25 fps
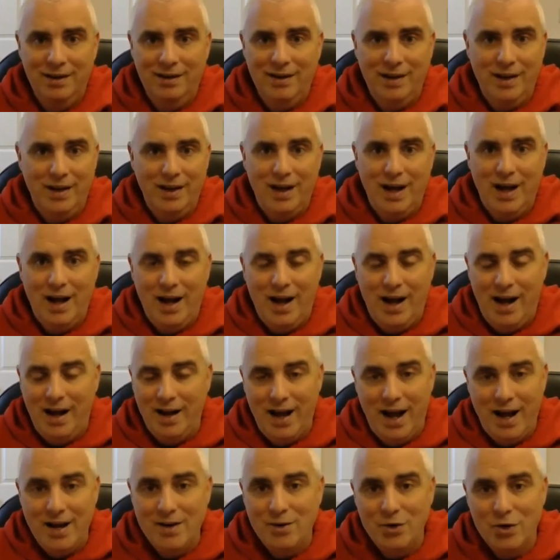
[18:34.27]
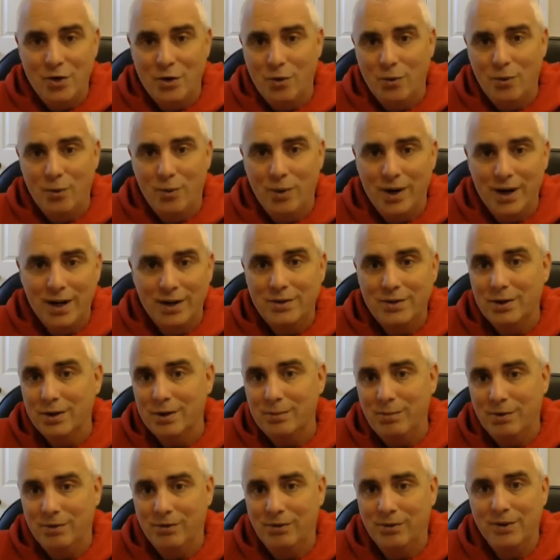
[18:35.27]
like, I, I don't know what I
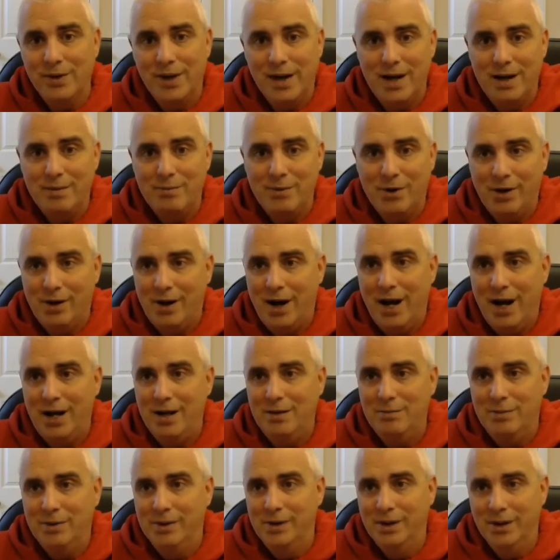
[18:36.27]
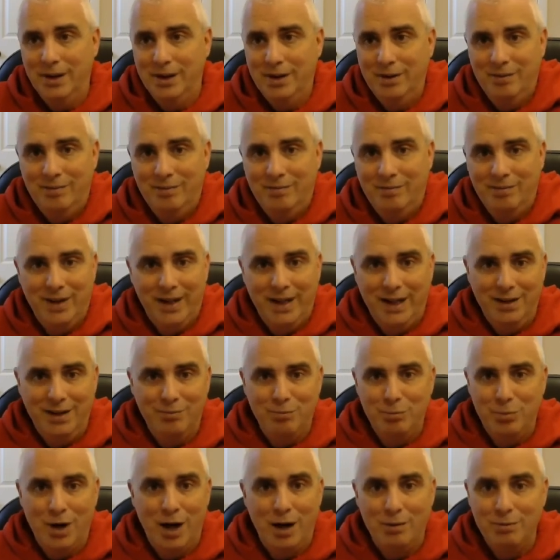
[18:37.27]
took before that MRI, but like
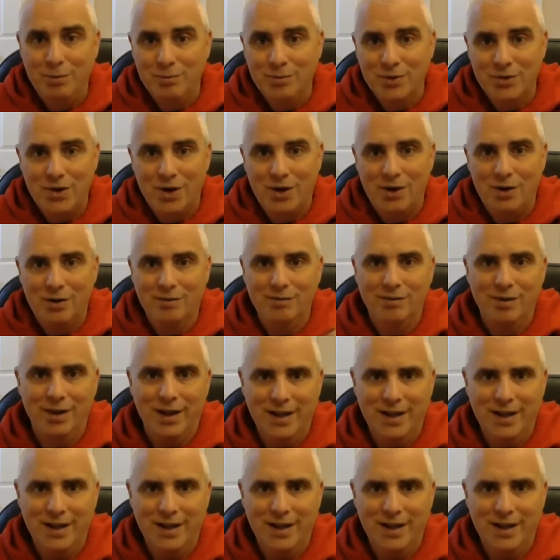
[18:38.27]
problem solved.